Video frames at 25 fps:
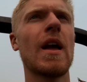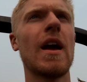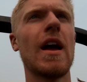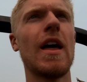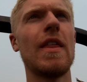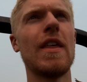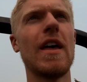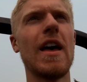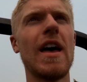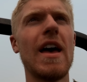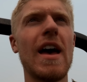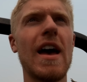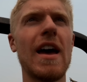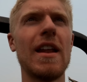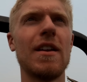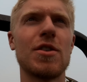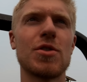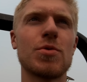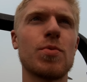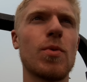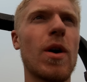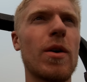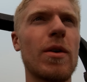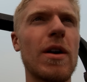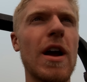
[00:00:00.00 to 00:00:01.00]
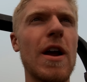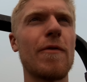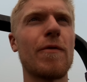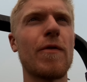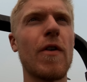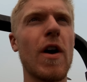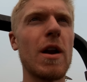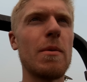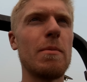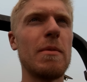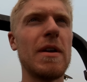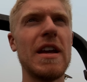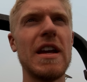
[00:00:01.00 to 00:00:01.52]
and then there's one right in
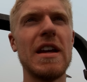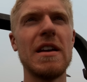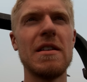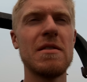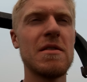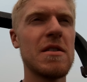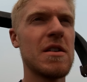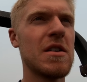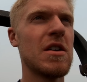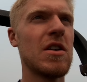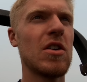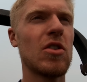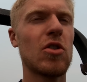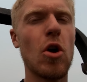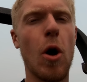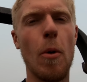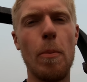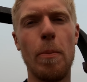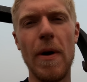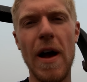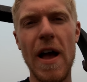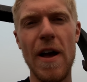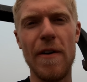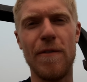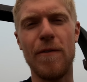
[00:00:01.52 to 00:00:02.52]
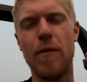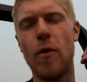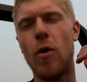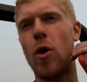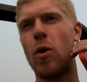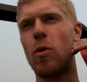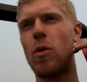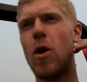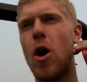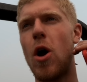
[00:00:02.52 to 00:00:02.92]
front of me. Go plant four